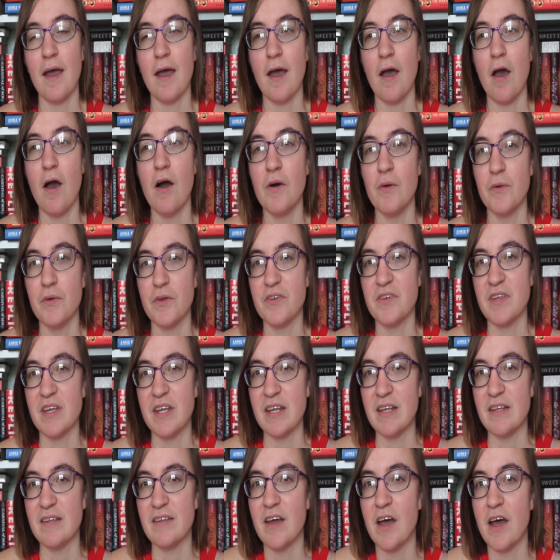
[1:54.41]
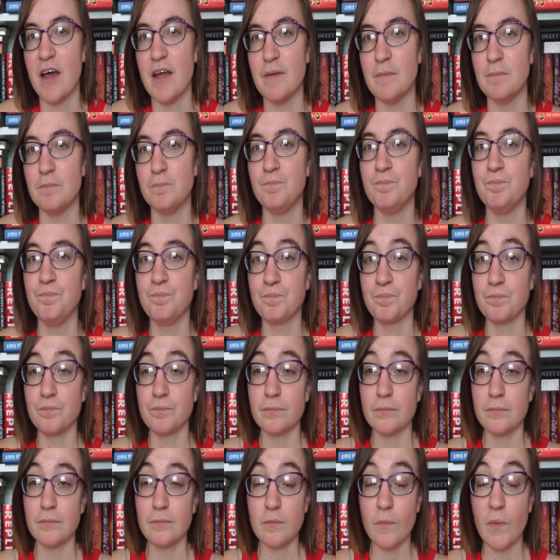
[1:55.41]
all said and done,
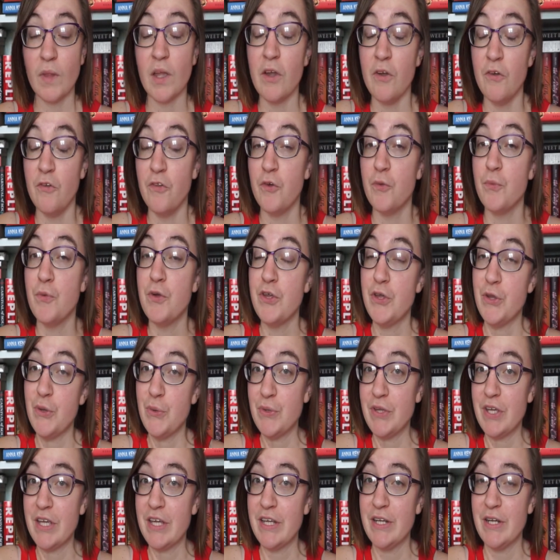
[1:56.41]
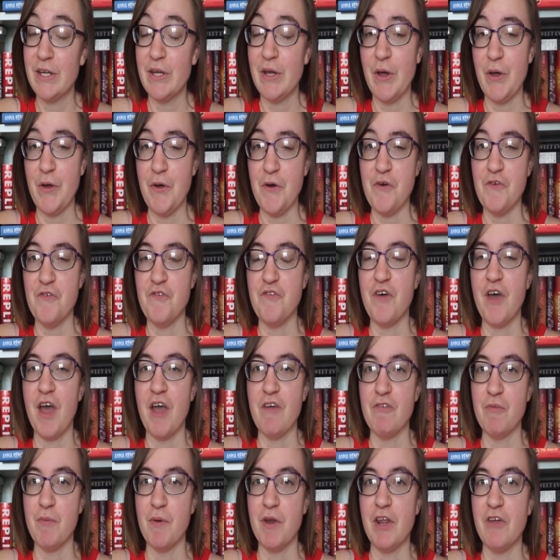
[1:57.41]
the reunion of
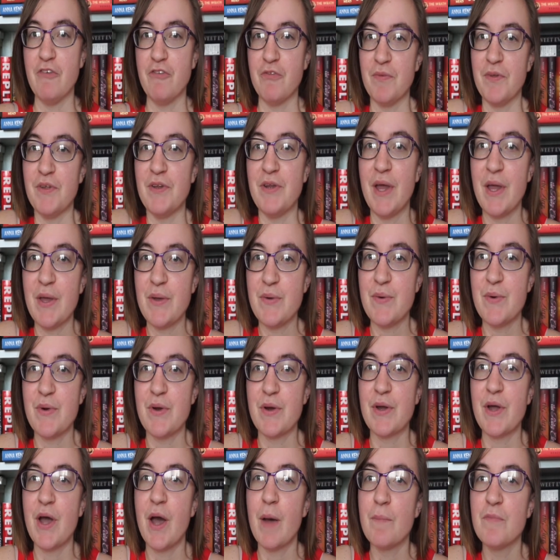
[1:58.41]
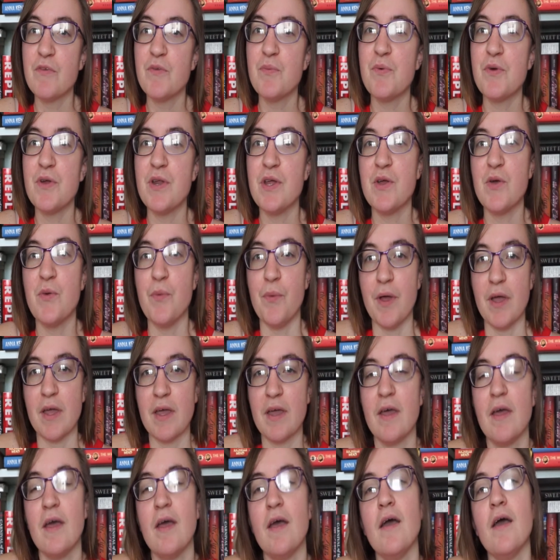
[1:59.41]
everybody from the Night Court comes pretty quick.
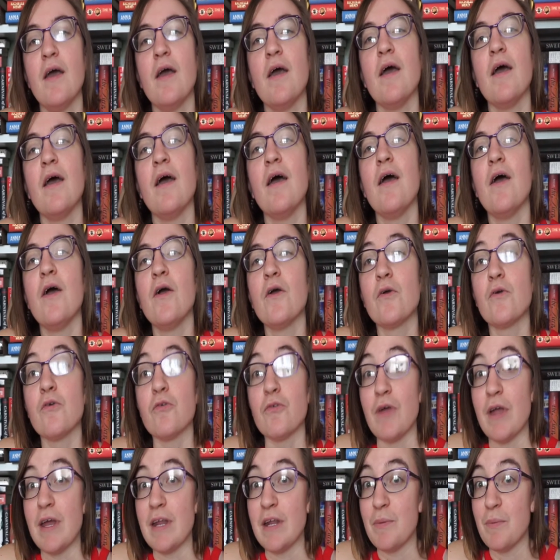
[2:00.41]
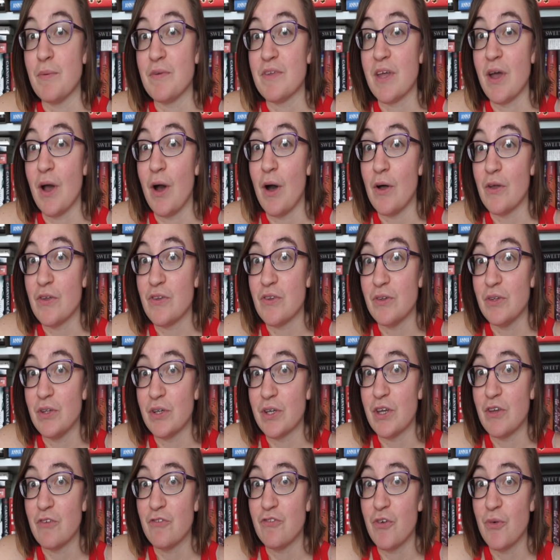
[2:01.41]
Granted, was I also
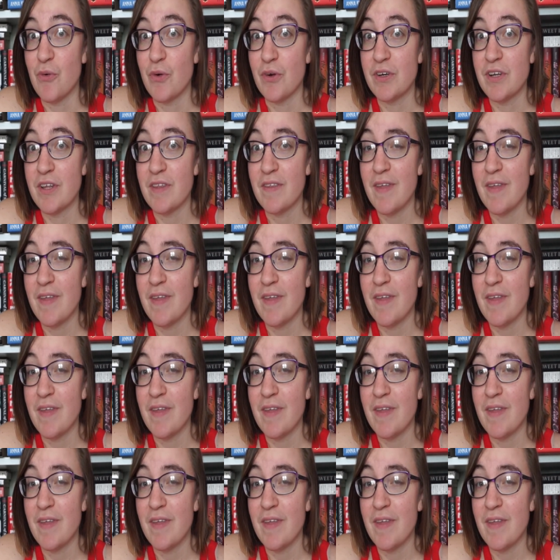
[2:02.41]
looking forward to